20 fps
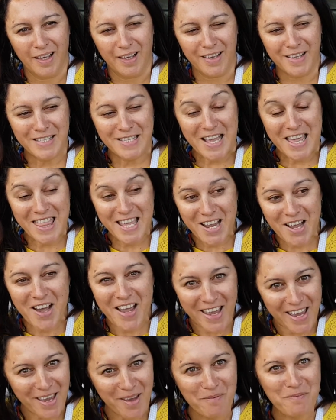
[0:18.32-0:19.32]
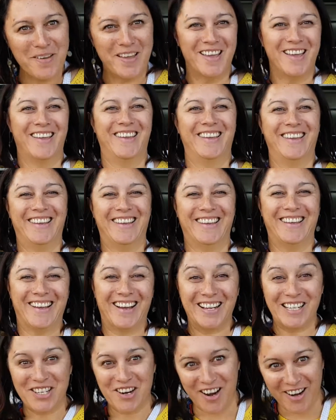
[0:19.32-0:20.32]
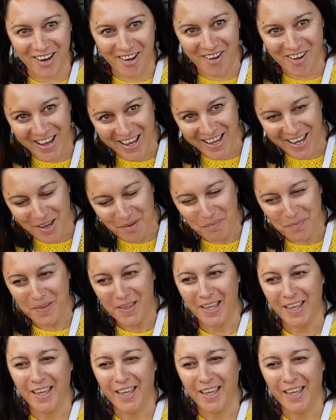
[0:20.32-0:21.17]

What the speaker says: Yes, I think I am. Actually, I know I am.